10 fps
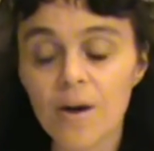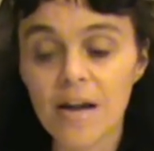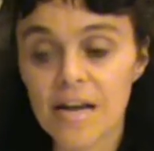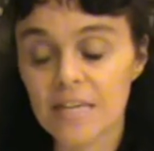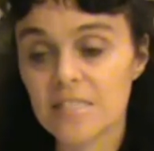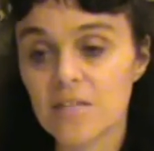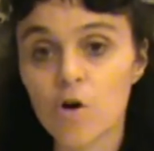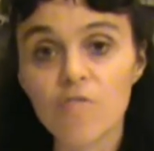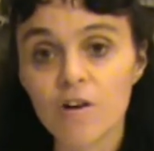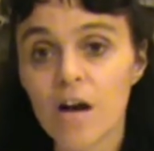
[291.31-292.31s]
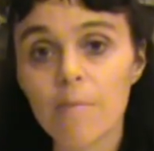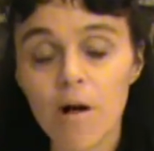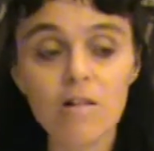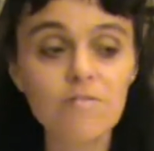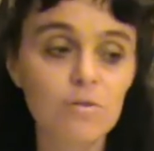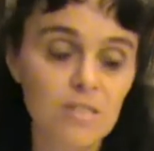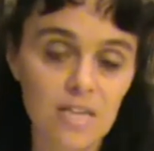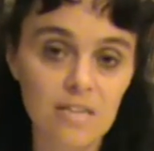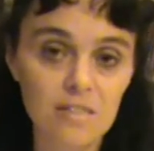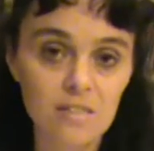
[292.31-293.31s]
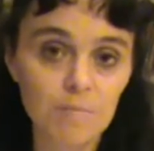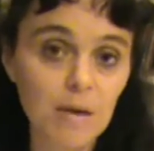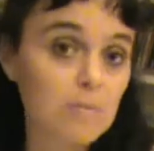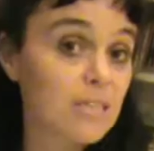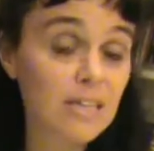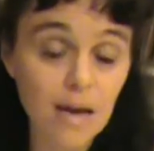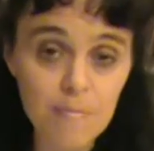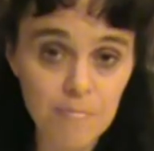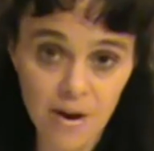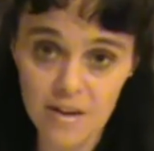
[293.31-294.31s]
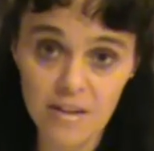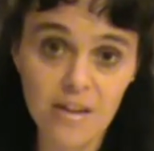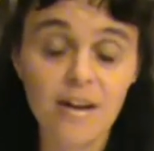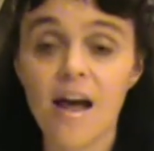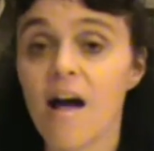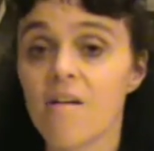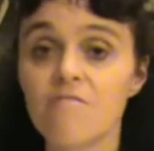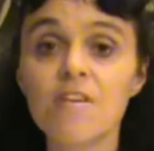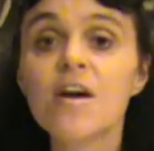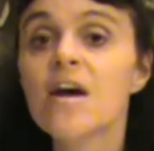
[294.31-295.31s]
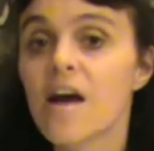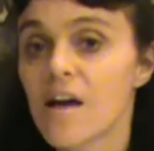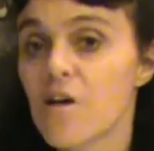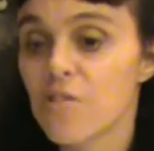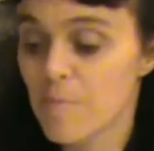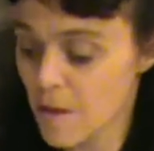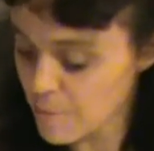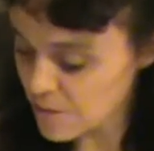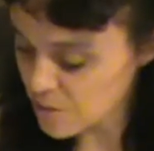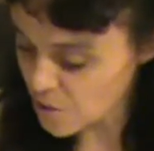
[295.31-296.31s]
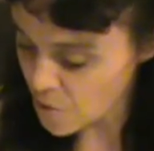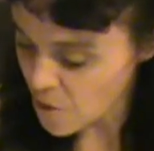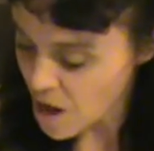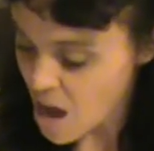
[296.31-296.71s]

and I had to overcome all those things to be able to get pregnant and have a healthy baby. So